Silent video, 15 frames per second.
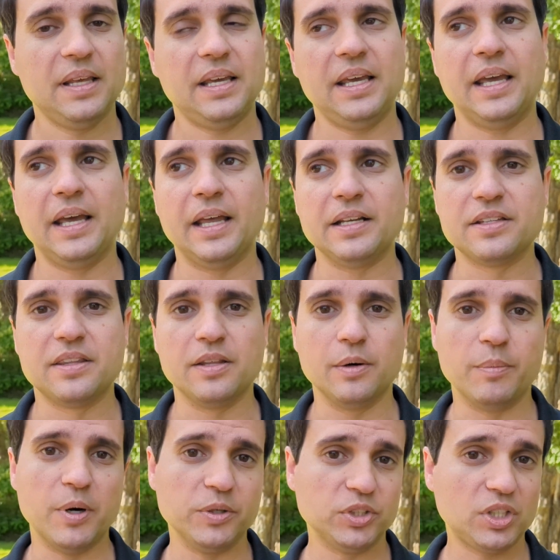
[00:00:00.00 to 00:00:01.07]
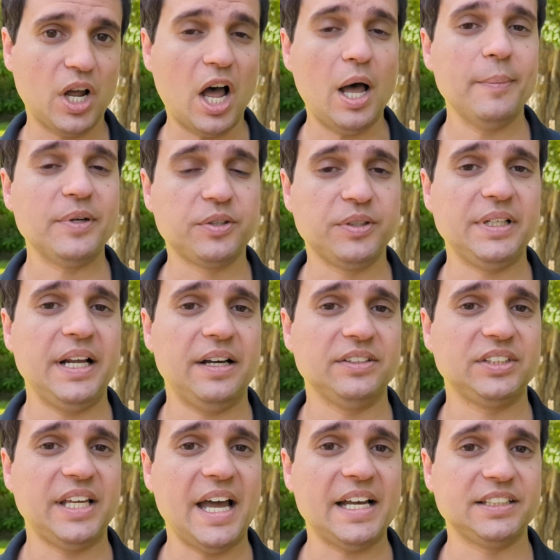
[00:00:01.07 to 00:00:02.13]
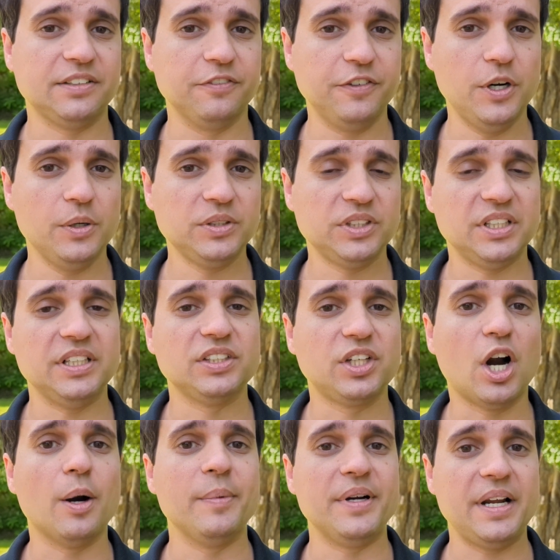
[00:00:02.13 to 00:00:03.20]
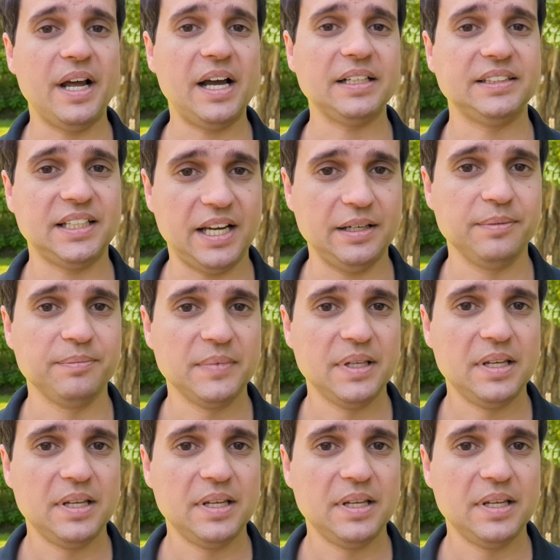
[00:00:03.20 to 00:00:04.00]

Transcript: And the most common greenhouse gas invoked is carbon dioxide.